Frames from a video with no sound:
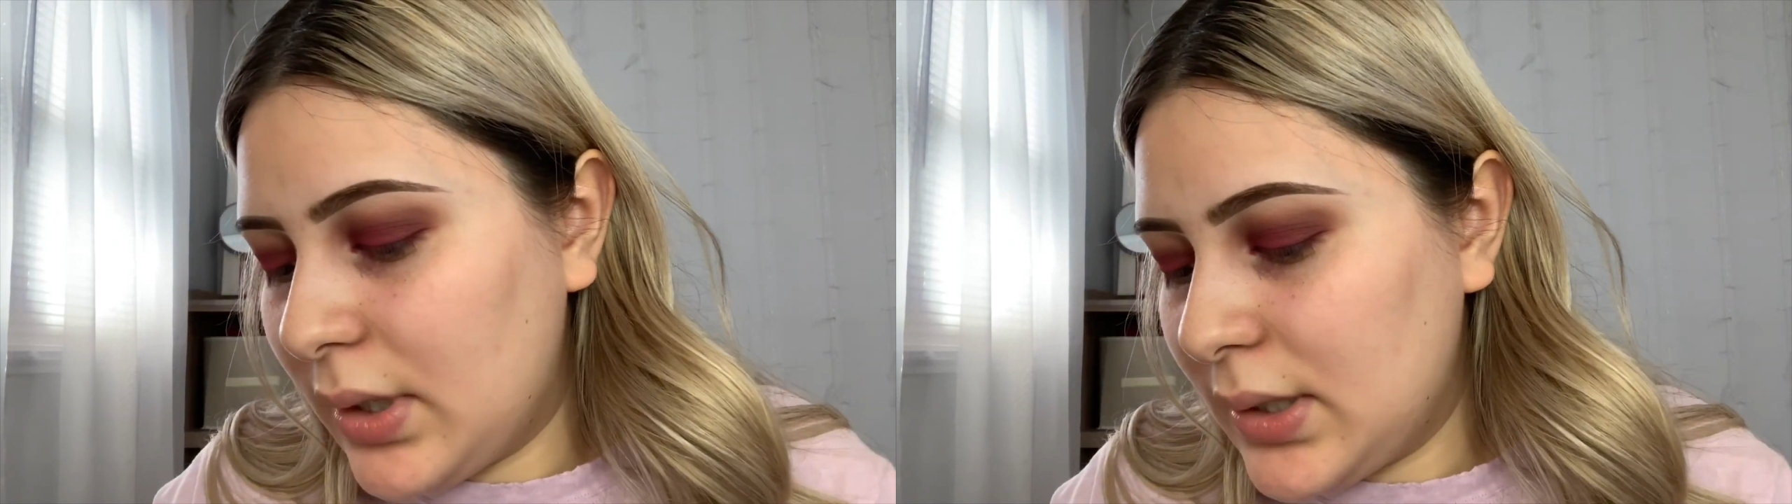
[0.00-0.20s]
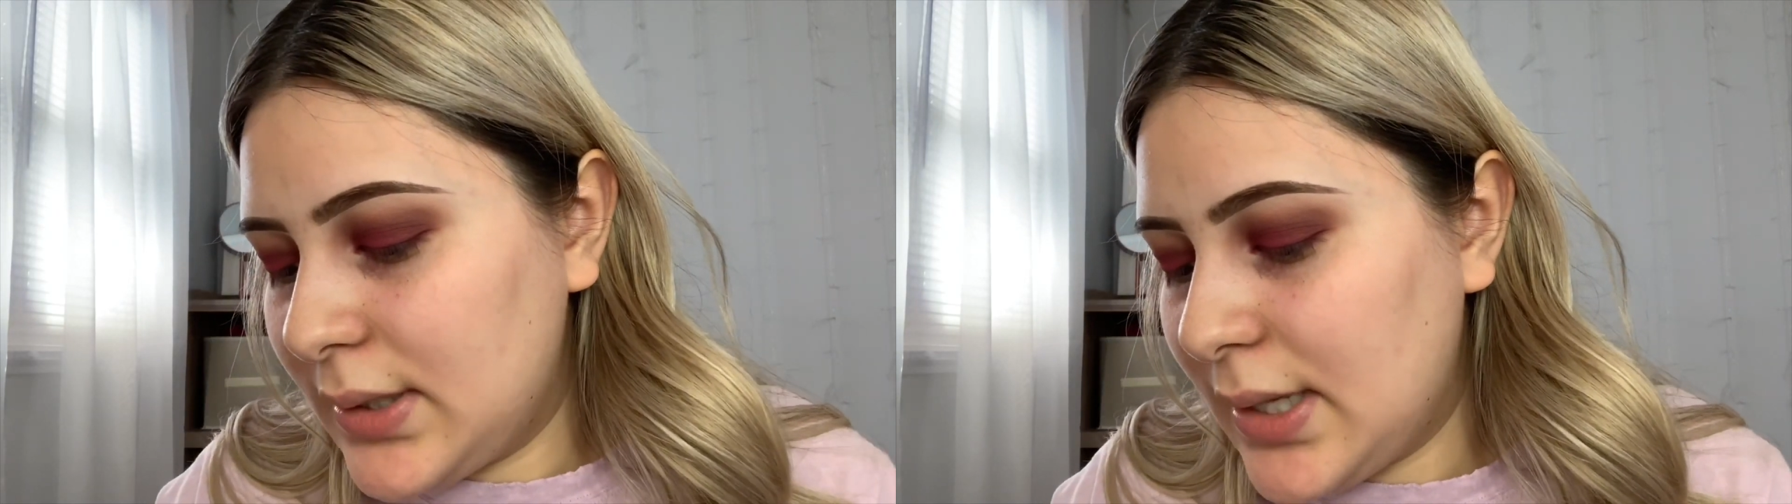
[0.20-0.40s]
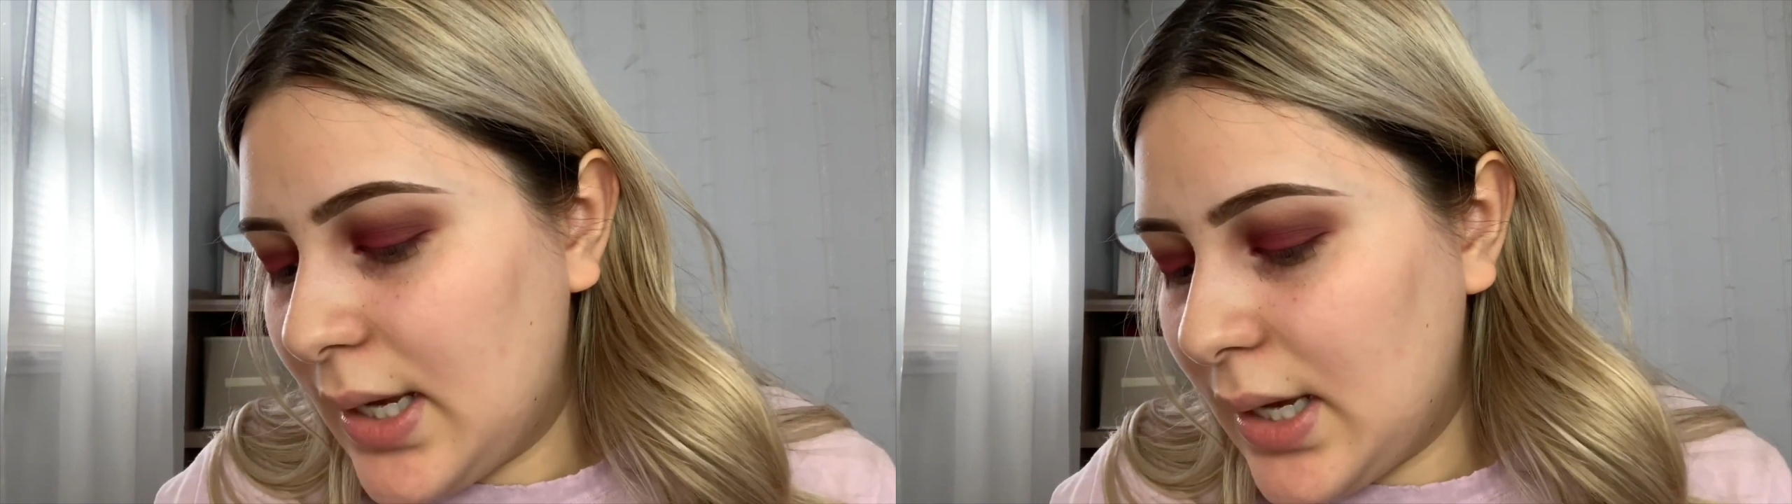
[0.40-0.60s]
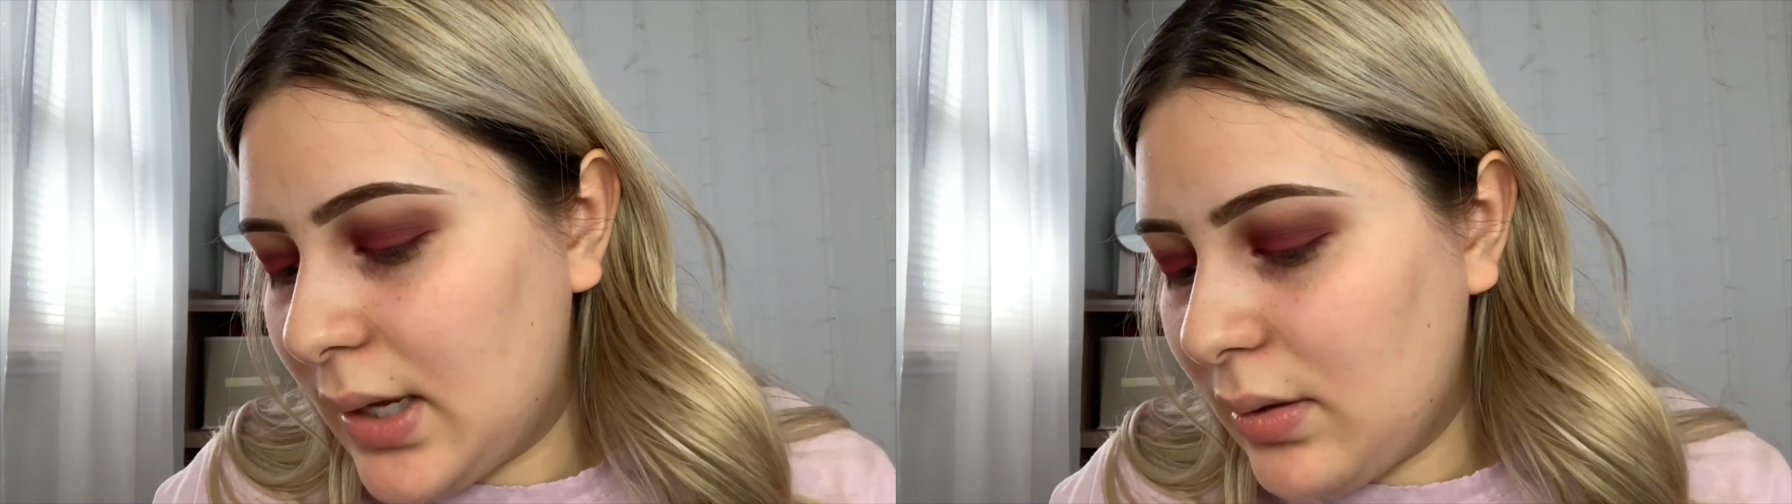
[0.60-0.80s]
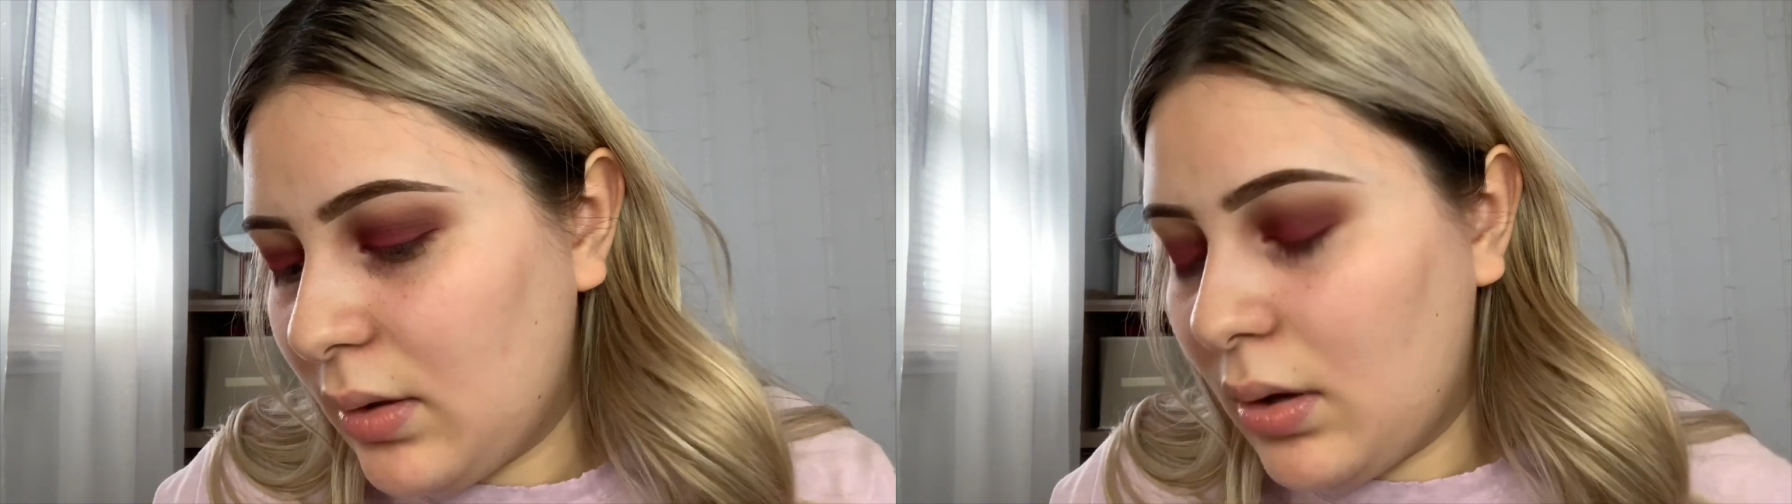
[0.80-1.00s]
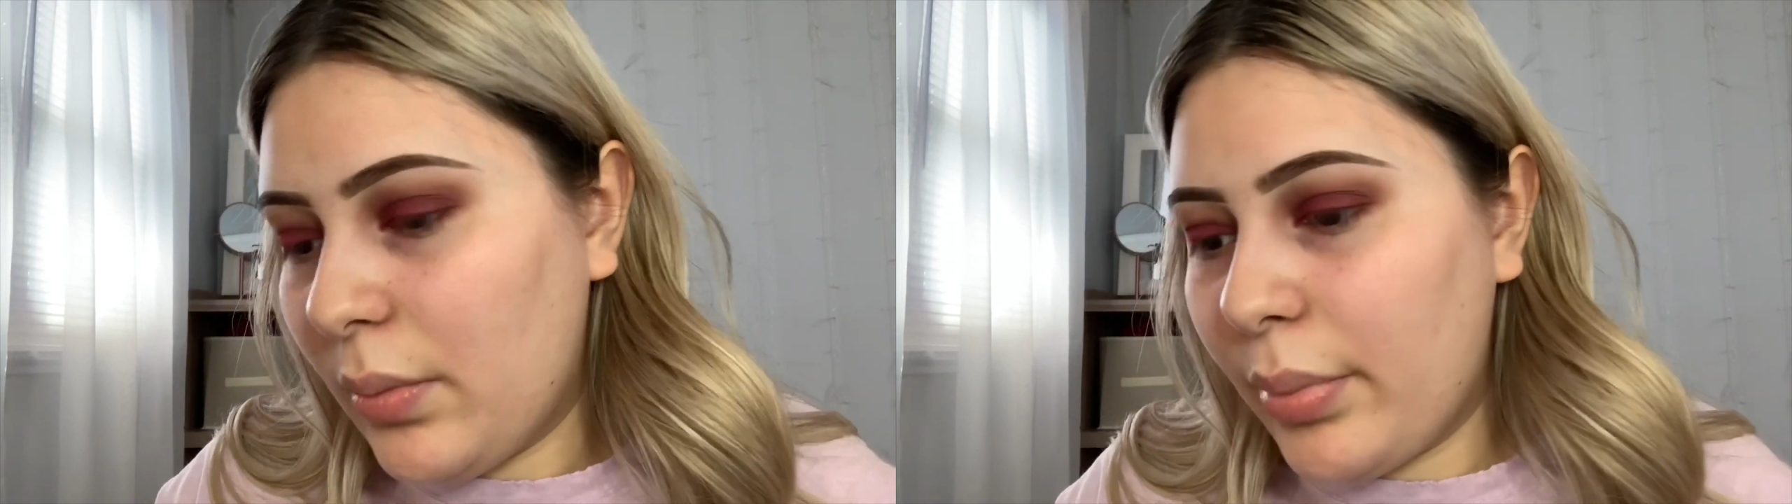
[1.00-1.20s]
going to take the